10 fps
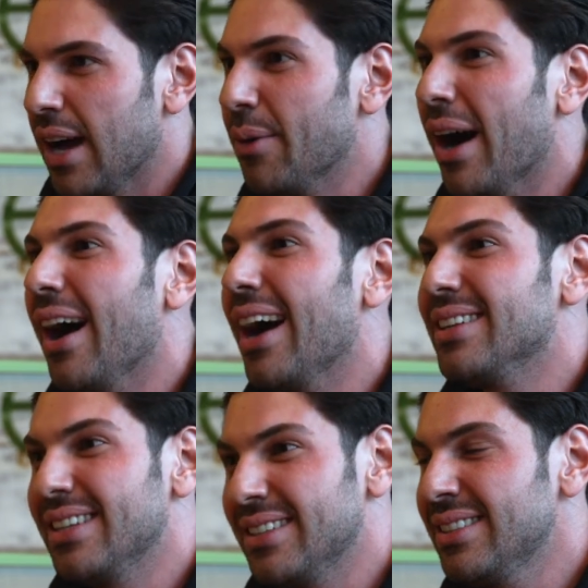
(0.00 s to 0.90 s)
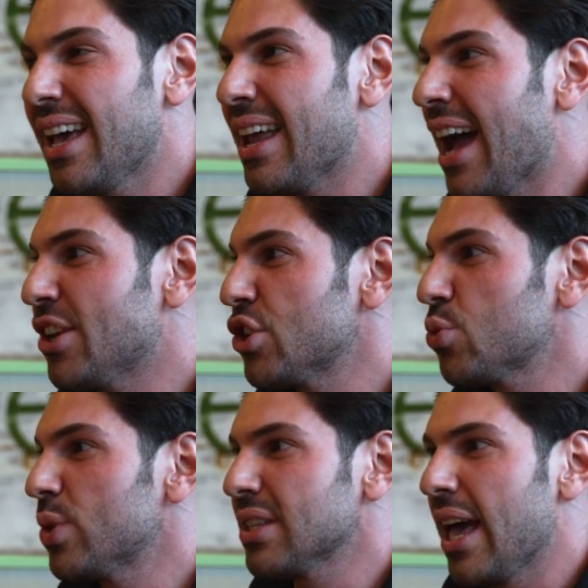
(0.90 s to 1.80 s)
I didn't, and I
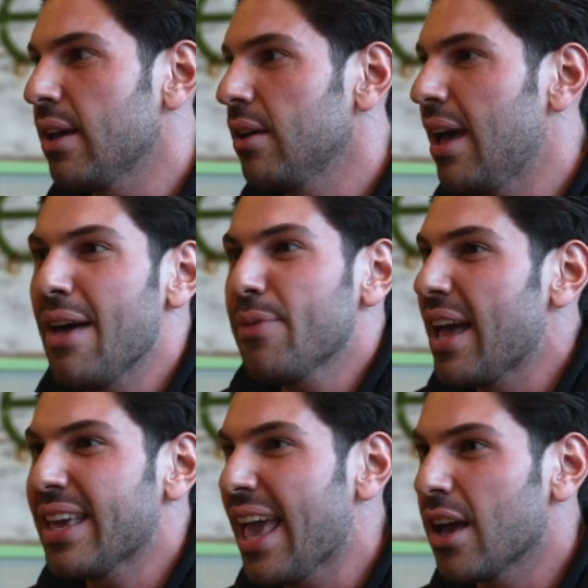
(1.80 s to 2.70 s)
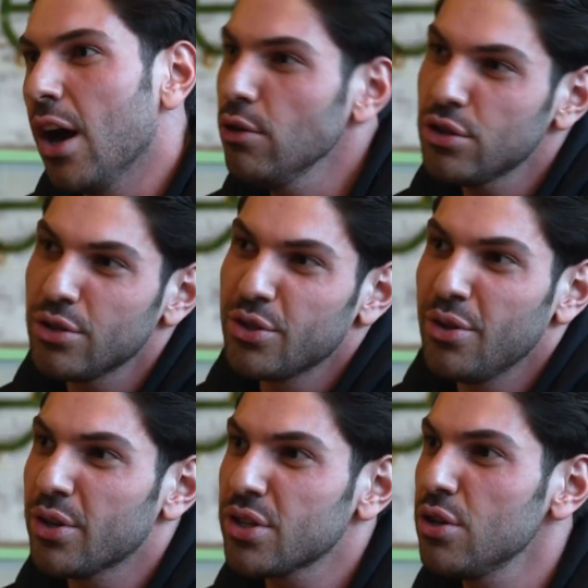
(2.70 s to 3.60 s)
just was like, F it, I can't go, so there's
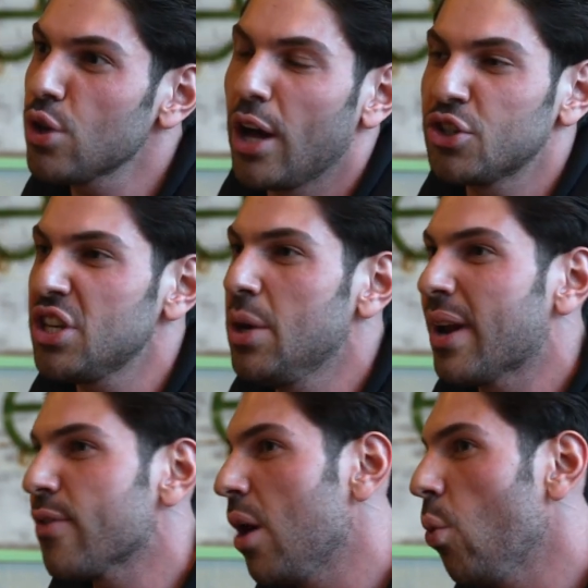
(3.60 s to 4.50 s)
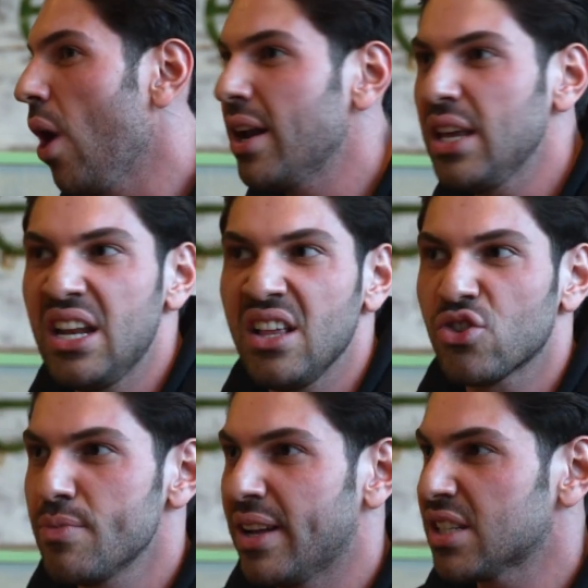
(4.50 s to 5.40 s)
no excuse, so I'll just eat whatever I want. Eating
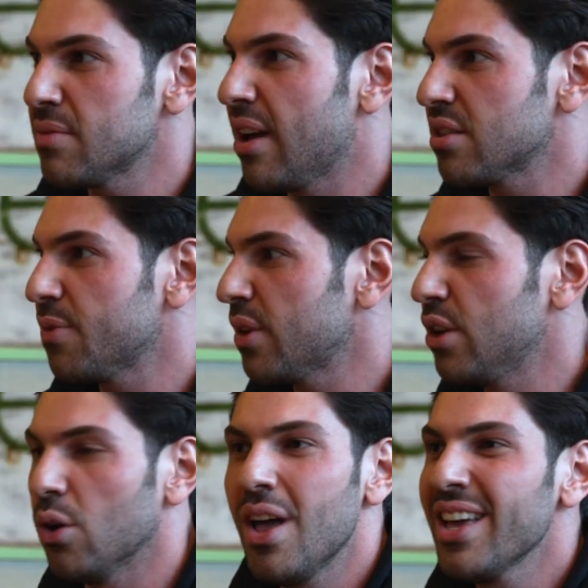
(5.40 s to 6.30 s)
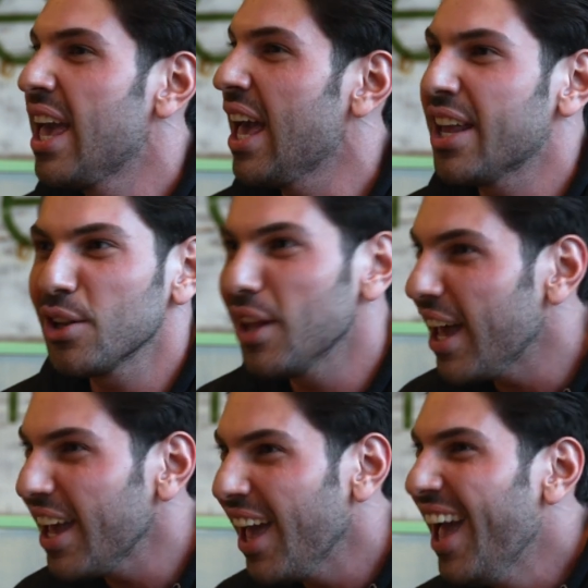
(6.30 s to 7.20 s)
tremendous amounts of,
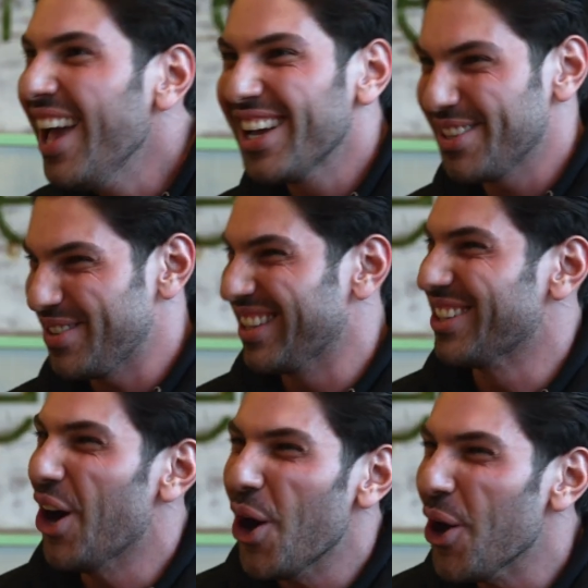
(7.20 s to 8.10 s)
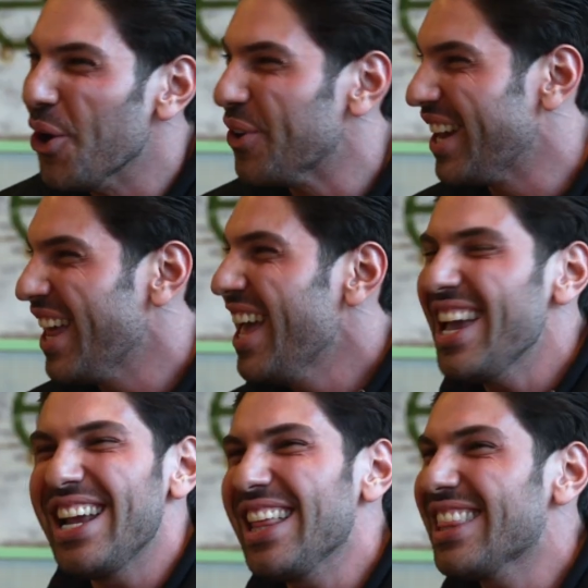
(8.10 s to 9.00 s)
candlelight, because I was on the go, and
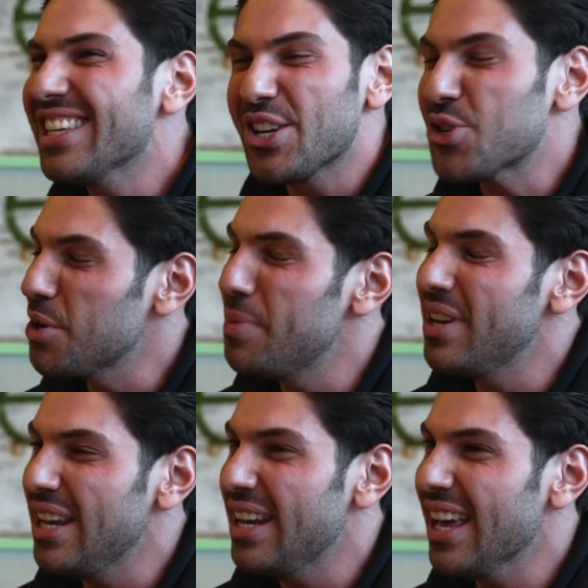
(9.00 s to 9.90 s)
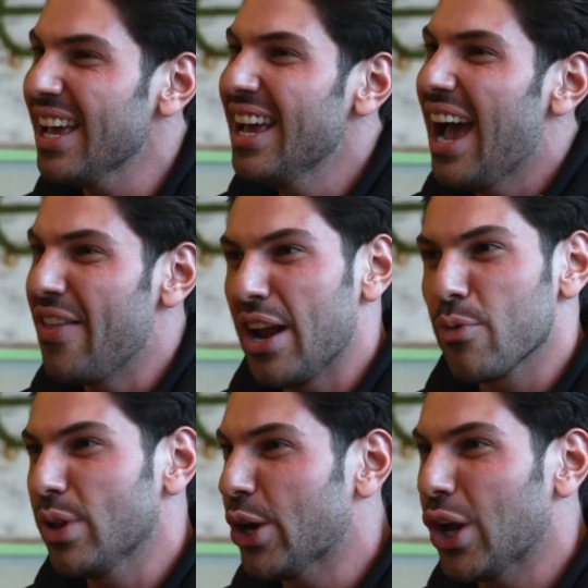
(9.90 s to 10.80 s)
eating things I shouldn't have been eating, and then it
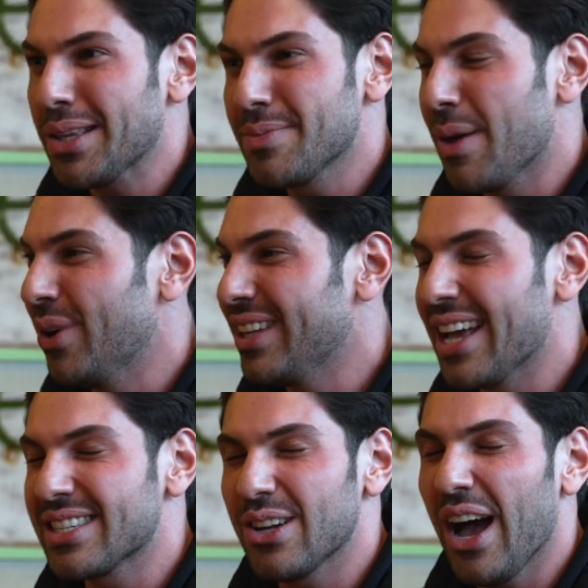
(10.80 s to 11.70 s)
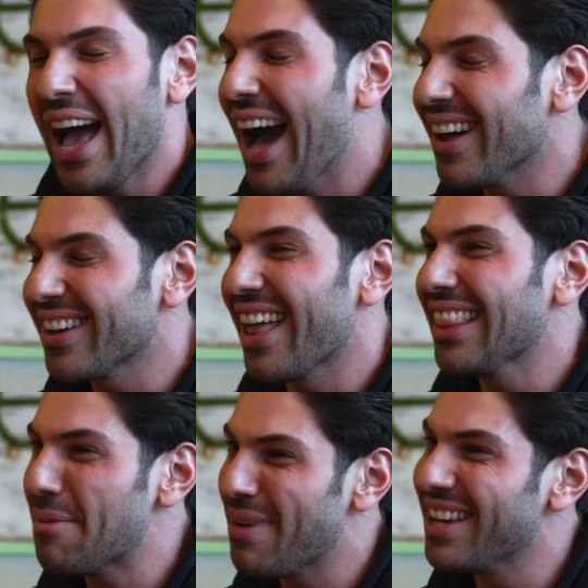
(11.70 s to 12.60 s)
really caught up to me, and one day I said, how did I
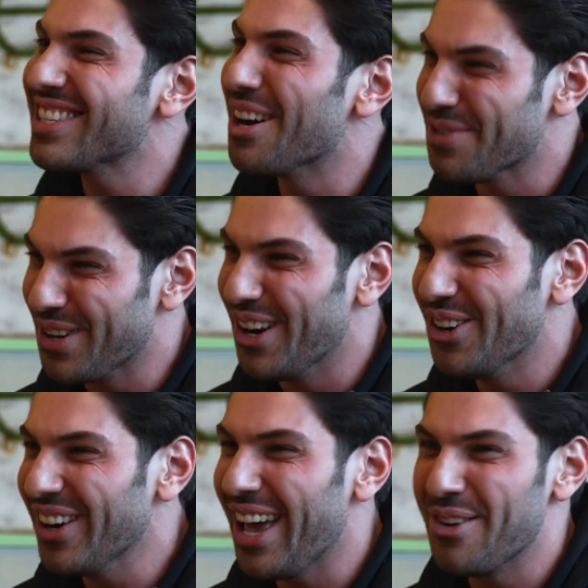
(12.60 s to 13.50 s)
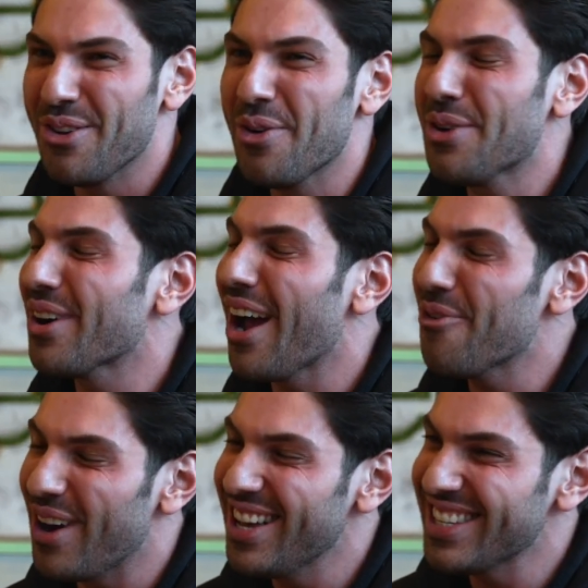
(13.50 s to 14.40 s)
let myself go? And knowing where I
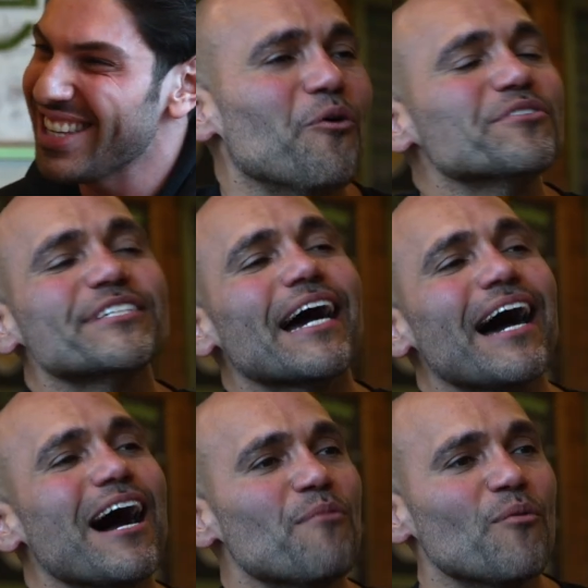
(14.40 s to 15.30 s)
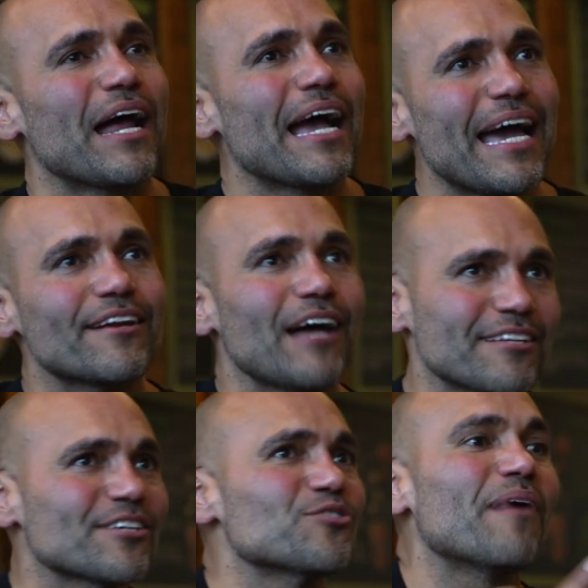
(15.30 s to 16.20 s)
was, what was the aha moment? I'll
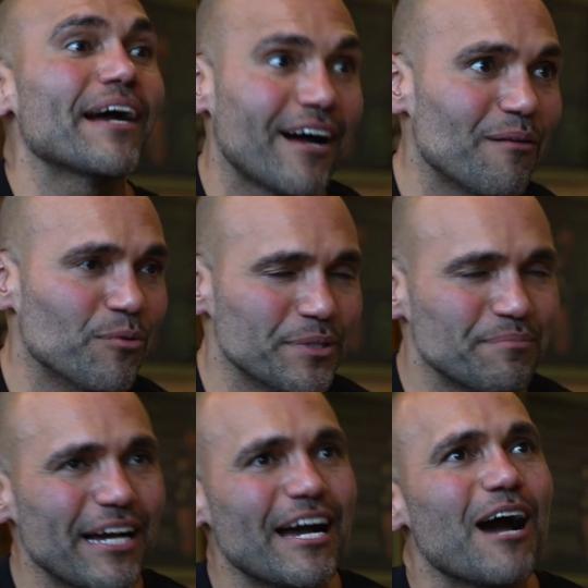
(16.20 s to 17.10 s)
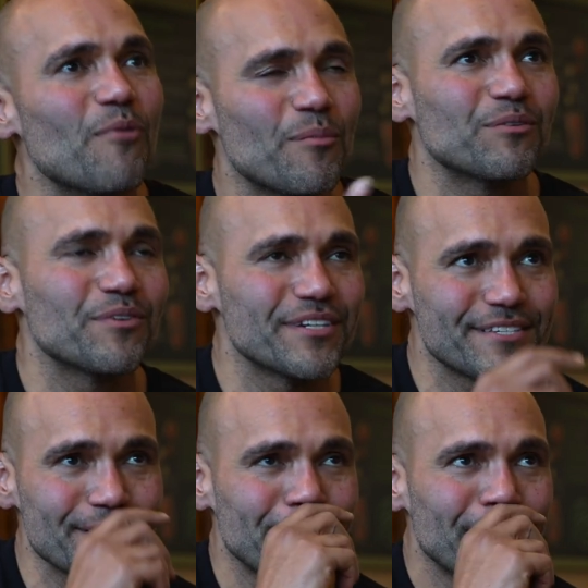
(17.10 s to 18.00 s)
tell you my aha moment. My aha moment
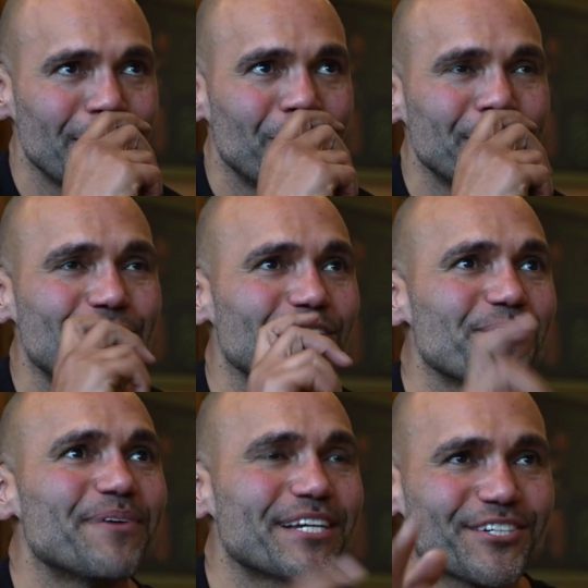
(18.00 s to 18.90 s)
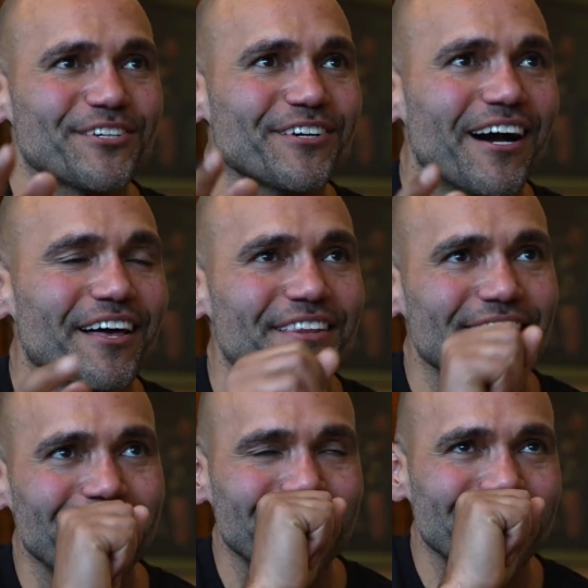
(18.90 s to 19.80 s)
was, we took a picture on
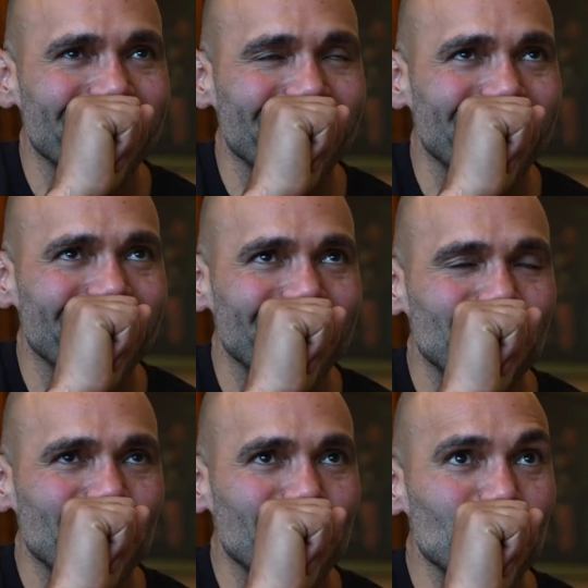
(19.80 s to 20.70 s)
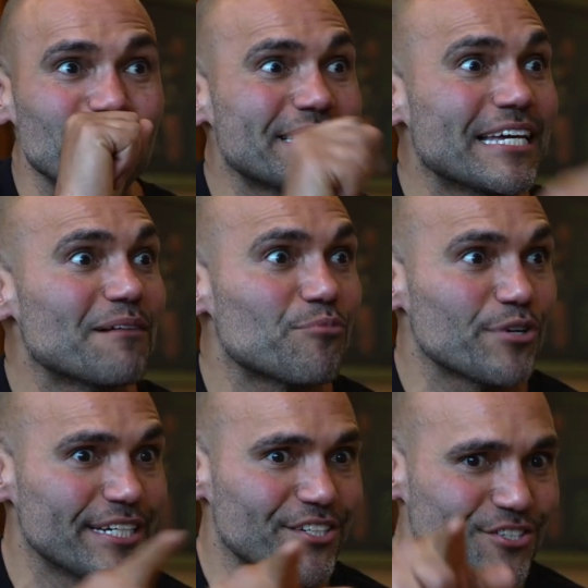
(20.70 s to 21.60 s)
the Macroom's Dam
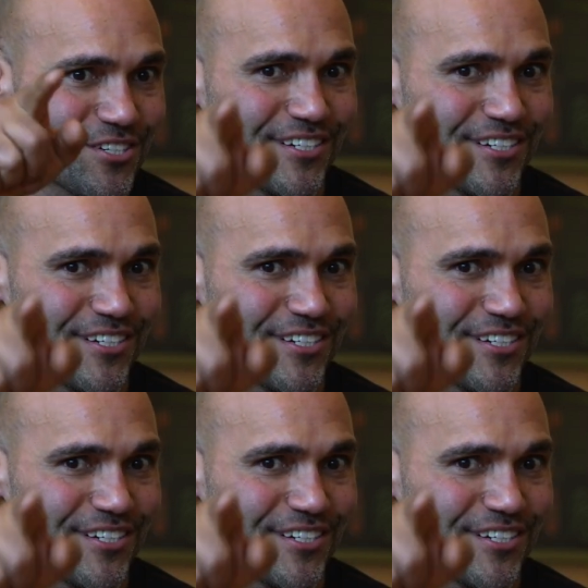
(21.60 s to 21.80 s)
Bridge.